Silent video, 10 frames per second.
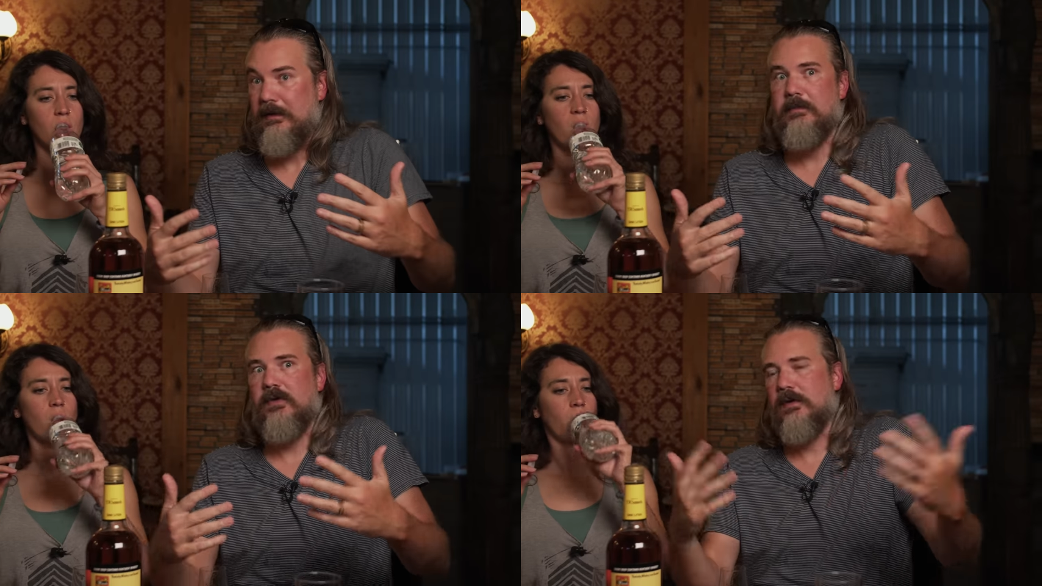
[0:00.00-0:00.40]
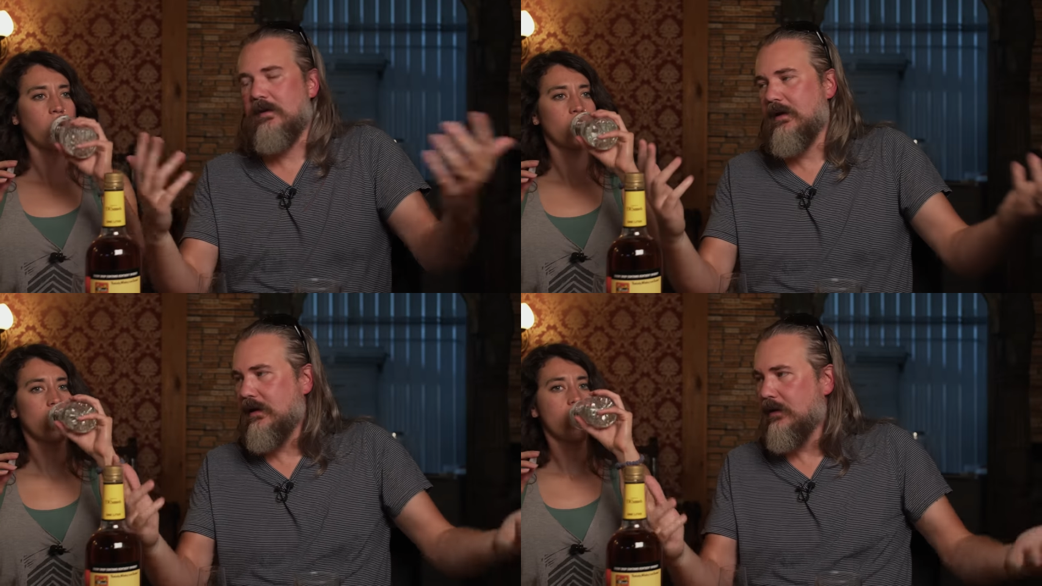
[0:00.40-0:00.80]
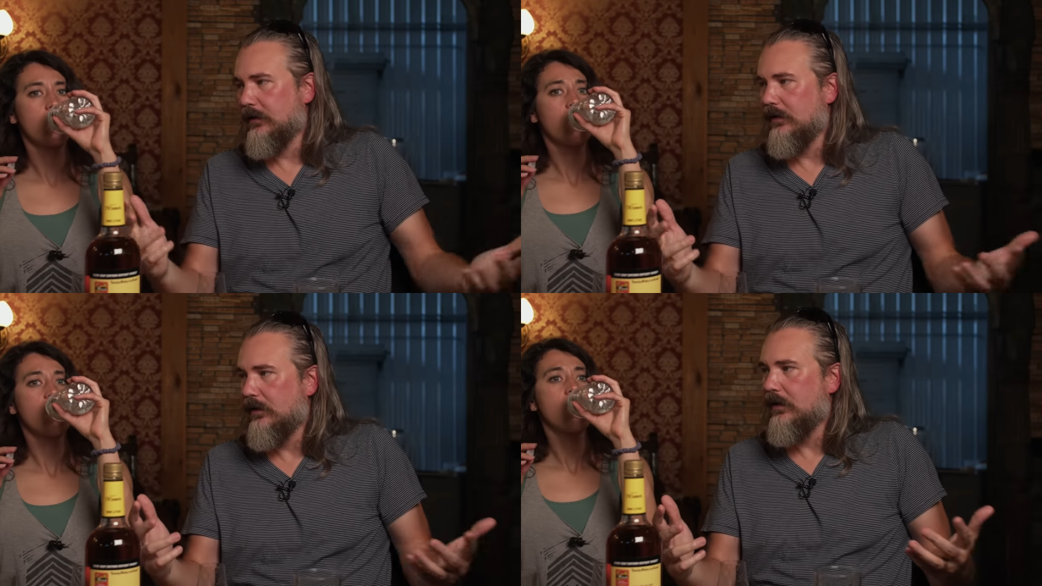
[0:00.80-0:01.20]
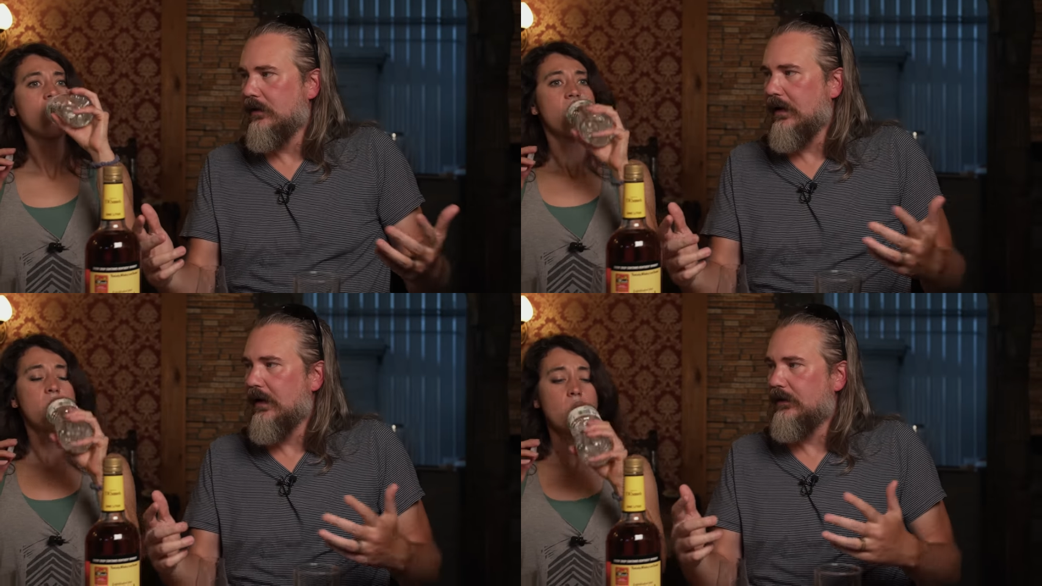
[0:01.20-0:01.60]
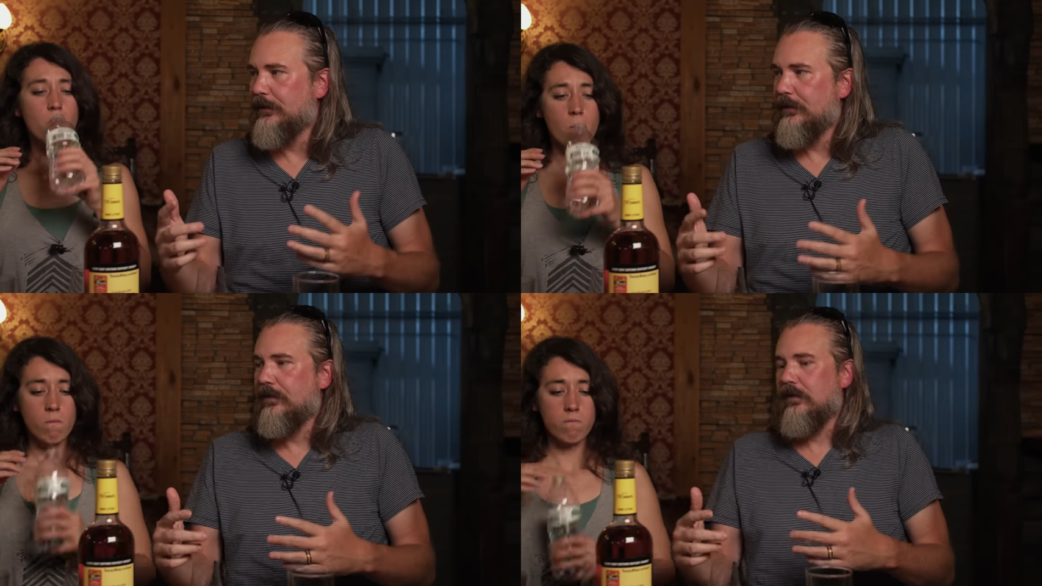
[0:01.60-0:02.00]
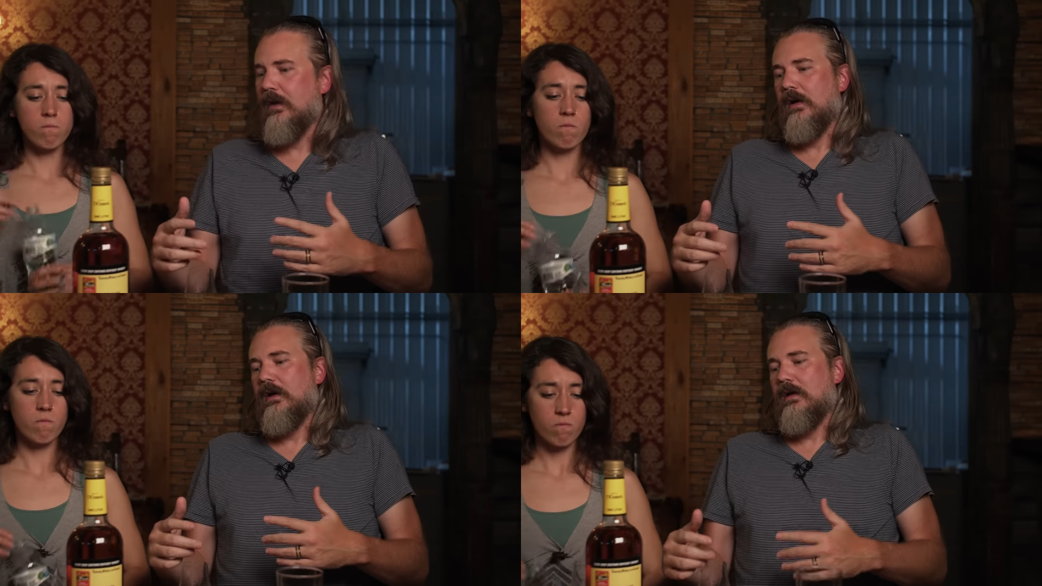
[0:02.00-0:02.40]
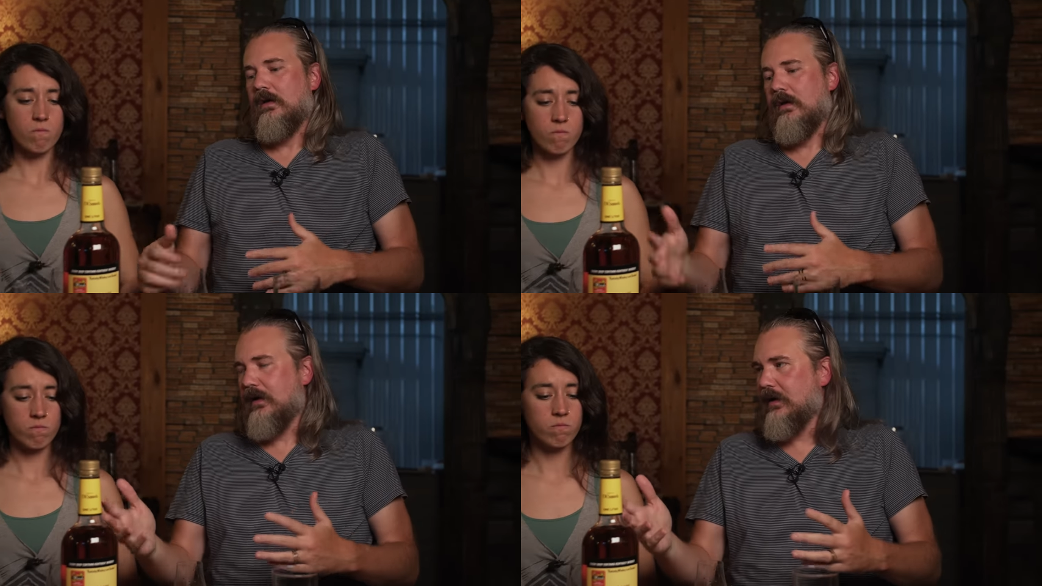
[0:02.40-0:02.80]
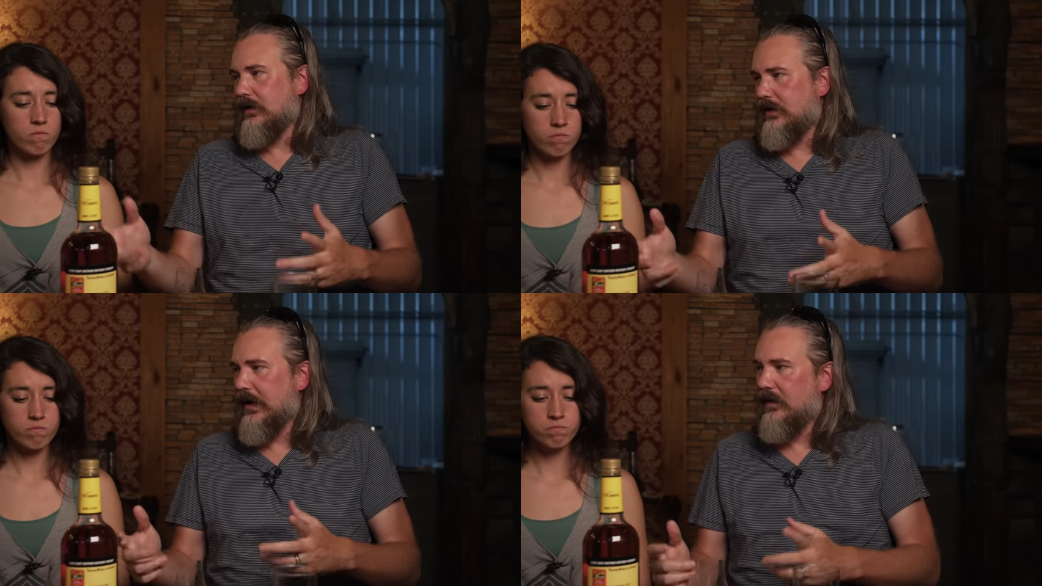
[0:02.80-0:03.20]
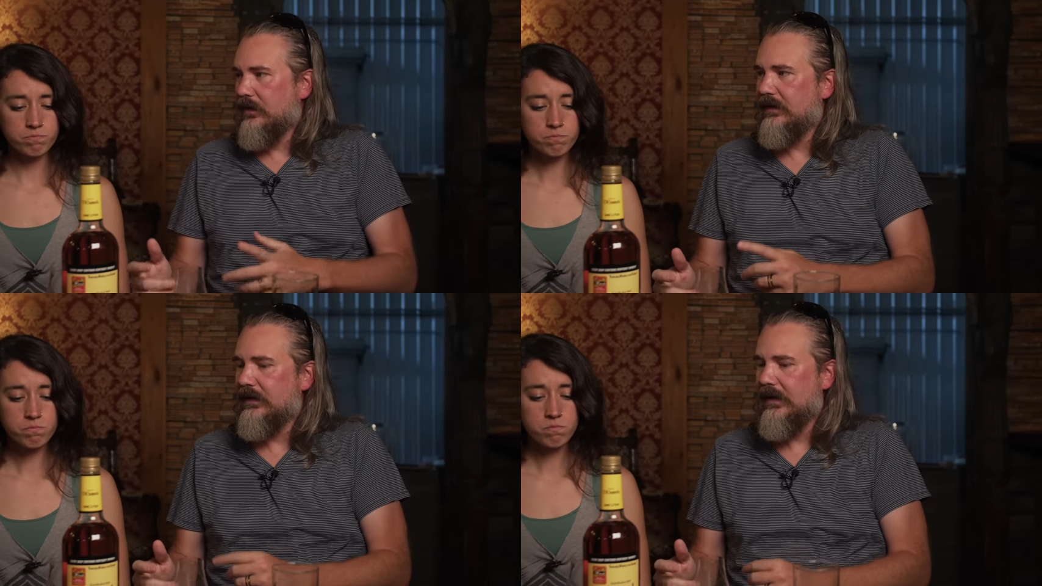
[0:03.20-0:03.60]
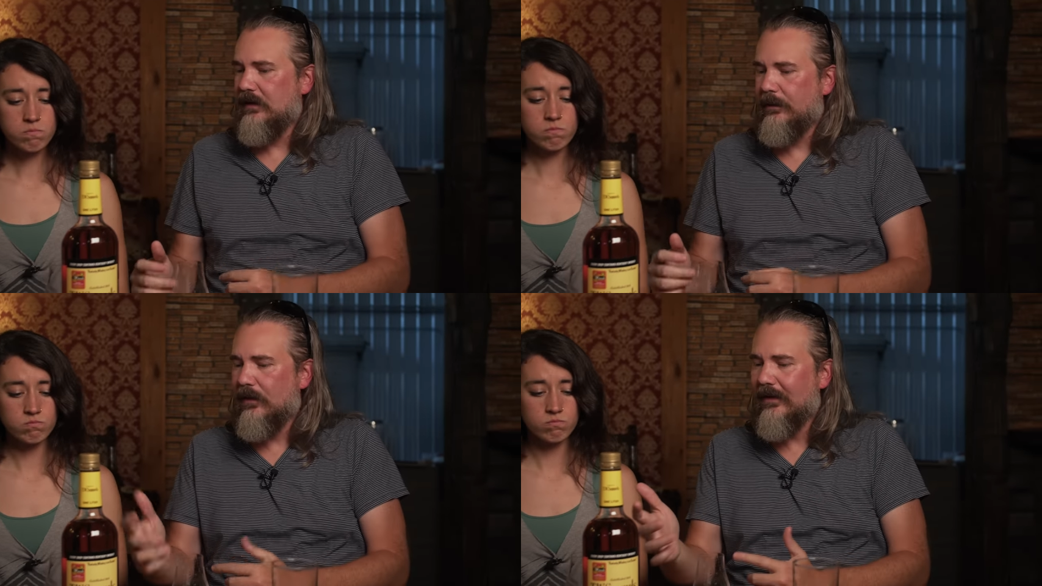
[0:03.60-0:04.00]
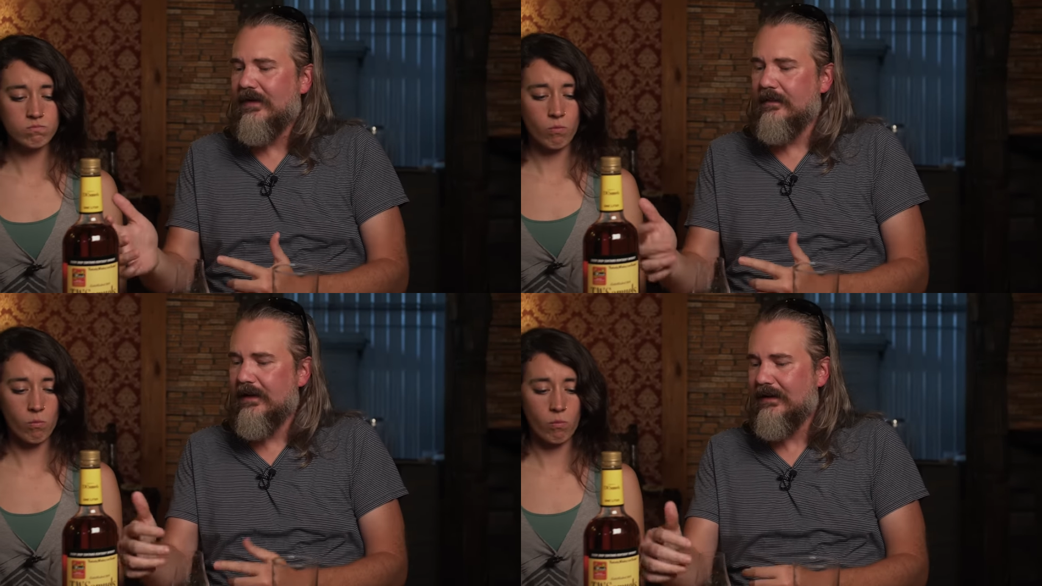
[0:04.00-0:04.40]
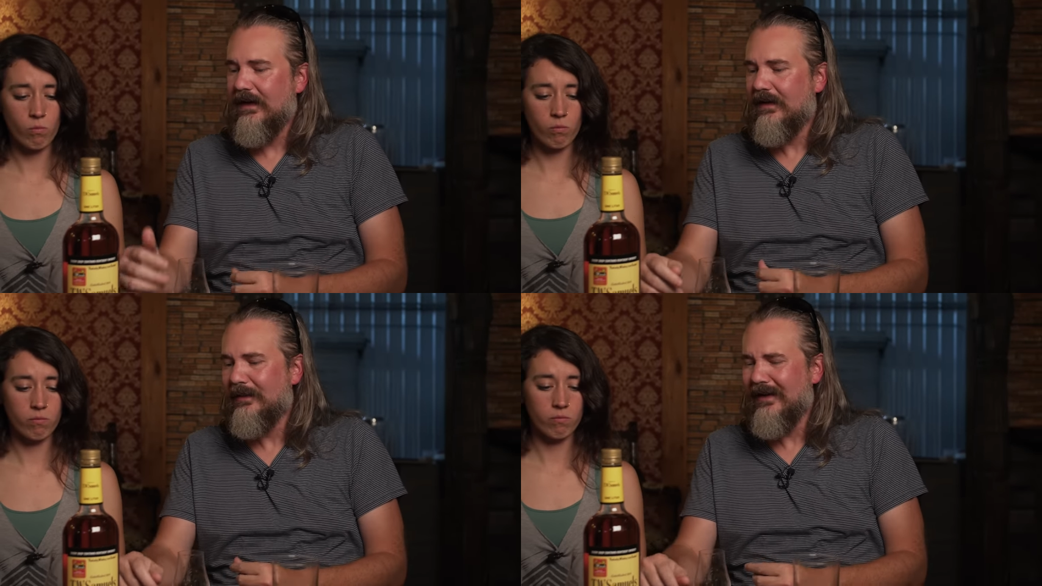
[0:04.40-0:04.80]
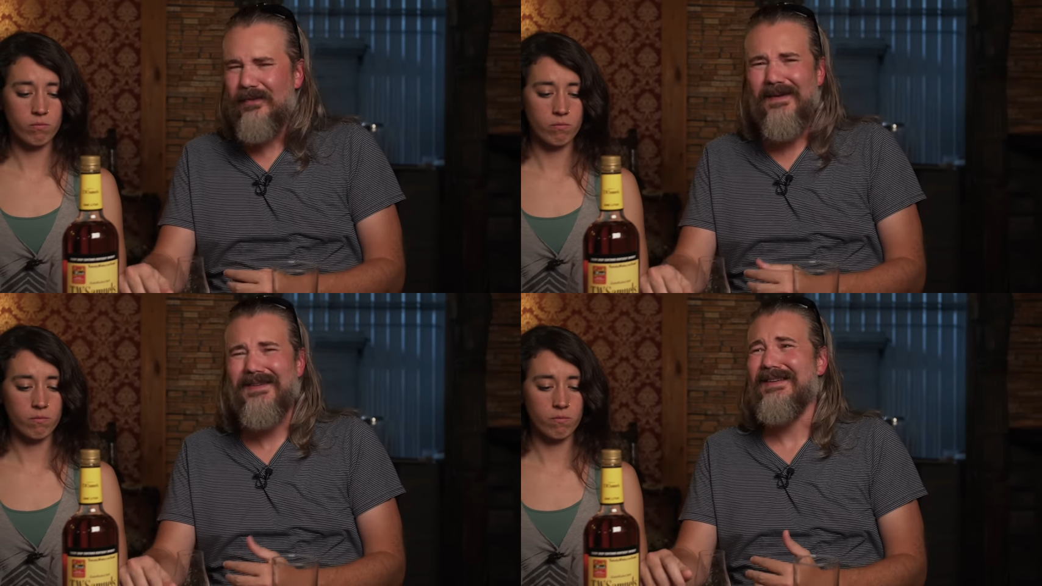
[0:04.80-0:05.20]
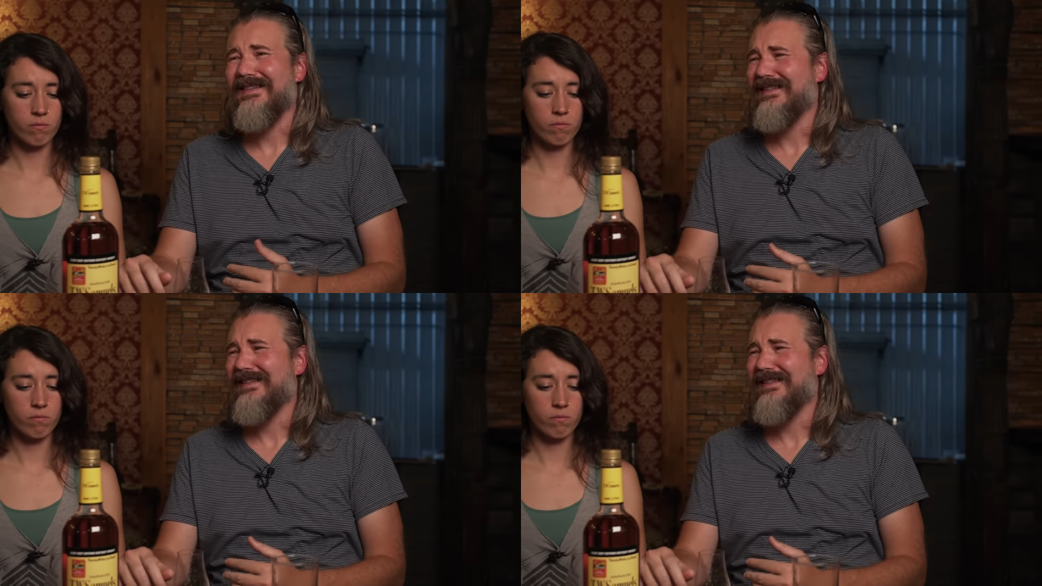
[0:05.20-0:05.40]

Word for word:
Speaker 1: I'm assuming they know what they're doing and they ask for like a shot of whiskey and they're pouring something like this. I'm like, whiskey